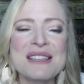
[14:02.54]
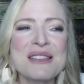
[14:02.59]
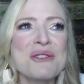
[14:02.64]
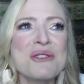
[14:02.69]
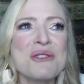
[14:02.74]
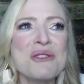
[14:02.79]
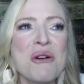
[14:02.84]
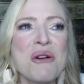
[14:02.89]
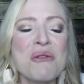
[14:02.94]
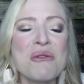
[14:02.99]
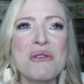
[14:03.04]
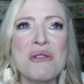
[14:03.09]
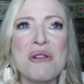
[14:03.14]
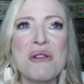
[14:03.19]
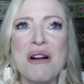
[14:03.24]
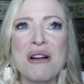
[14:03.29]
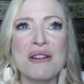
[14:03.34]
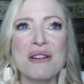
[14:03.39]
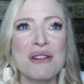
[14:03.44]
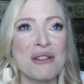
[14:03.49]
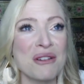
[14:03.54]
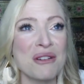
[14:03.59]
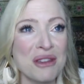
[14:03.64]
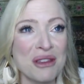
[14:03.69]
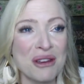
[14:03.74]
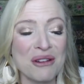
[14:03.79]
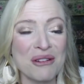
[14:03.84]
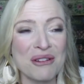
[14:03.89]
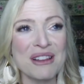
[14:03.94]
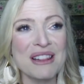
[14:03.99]
to no longer,
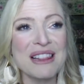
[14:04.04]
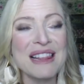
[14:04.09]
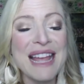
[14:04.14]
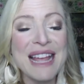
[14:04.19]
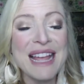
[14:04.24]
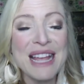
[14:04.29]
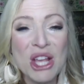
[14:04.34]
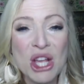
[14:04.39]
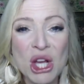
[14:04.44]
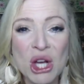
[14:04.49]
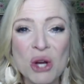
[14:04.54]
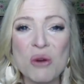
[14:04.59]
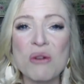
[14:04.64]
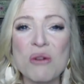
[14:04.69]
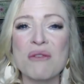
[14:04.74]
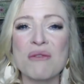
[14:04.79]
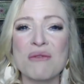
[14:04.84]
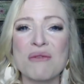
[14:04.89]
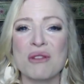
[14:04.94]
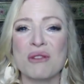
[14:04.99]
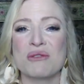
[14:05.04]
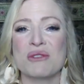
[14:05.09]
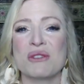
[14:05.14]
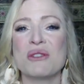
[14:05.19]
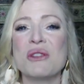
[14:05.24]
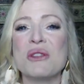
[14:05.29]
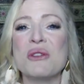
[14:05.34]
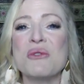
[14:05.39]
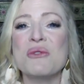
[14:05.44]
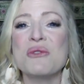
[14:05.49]
to let go of those
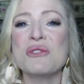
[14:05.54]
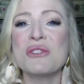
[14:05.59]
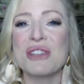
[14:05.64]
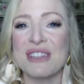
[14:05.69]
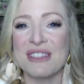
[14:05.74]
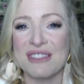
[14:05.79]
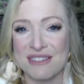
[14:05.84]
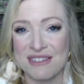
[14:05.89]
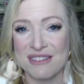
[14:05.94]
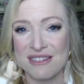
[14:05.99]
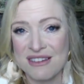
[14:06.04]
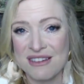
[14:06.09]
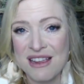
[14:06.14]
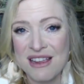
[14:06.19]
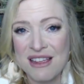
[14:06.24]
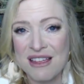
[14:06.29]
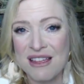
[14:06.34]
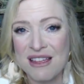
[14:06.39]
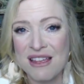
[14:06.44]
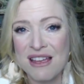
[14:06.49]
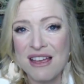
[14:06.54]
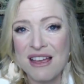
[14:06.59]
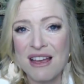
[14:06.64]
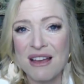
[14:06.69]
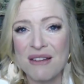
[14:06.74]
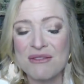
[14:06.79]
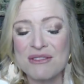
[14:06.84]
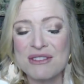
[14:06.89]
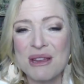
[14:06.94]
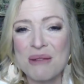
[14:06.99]
illusions
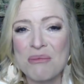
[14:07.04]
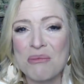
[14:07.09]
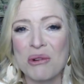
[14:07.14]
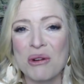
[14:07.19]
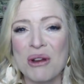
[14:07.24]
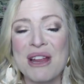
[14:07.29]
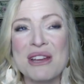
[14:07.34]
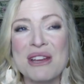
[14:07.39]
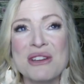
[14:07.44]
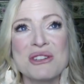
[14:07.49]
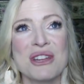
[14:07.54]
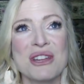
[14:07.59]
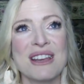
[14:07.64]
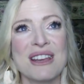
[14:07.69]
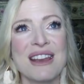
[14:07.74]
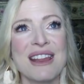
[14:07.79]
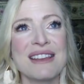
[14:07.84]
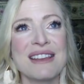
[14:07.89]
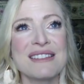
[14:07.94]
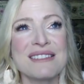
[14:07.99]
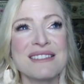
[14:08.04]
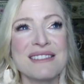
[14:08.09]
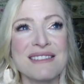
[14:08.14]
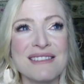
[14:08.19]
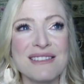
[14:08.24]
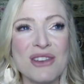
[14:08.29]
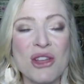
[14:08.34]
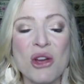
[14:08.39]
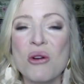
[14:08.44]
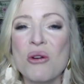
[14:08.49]
of separation and to
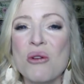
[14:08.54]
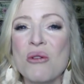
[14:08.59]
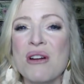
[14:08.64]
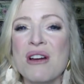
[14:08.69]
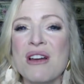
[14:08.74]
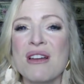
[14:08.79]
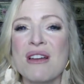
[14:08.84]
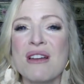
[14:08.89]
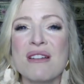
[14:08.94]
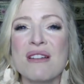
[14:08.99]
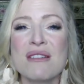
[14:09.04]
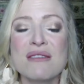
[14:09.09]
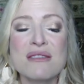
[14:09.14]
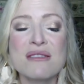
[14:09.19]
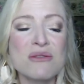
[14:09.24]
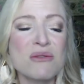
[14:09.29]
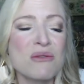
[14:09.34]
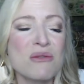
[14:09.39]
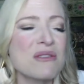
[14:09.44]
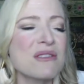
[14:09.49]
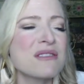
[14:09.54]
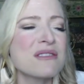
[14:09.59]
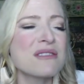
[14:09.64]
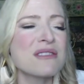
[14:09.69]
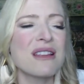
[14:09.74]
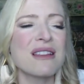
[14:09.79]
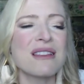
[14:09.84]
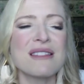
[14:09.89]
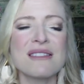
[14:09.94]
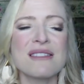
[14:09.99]
know
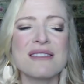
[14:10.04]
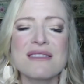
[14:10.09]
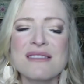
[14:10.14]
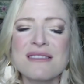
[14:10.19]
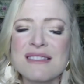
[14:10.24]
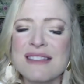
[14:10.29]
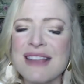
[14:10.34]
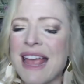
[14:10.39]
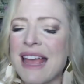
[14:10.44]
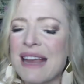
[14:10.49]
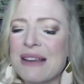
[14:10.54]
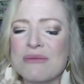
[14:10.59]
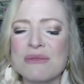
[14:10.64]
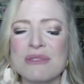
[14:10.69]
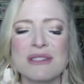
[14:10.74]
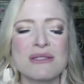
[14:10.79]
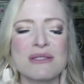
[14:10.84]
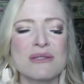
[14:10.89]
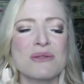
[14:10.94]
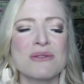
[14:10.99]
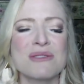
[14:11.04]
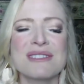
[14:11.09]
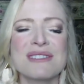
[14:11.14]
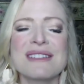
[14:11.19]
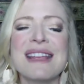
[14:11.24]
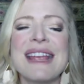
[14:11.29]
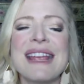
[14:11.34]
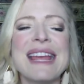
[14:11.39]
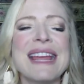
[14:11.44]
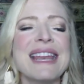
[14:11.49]
Source and to stand with
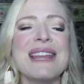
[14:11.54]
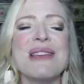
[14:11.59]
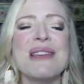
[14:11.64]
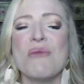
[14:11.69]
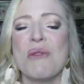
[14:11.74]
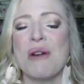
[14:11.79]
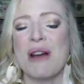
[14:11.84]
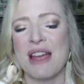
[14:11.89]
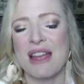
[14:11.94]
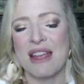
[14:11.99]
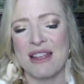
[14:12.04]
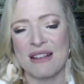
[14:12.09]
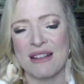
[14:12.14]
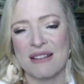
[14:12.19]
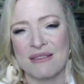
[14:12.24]
Source anyway.